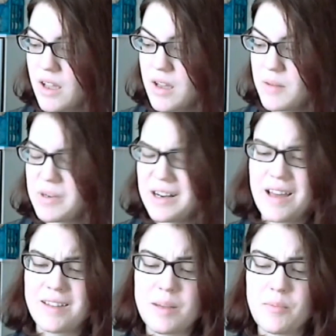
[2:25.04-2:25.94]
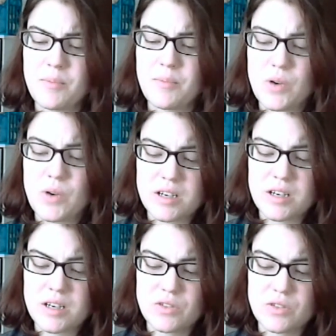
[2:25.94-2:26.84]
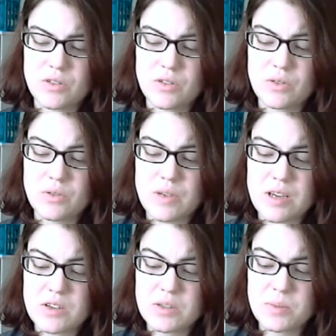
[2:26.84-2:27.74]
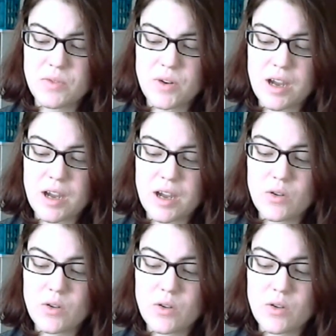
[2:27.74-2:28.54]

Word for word: But it held up for two years before it got a hole,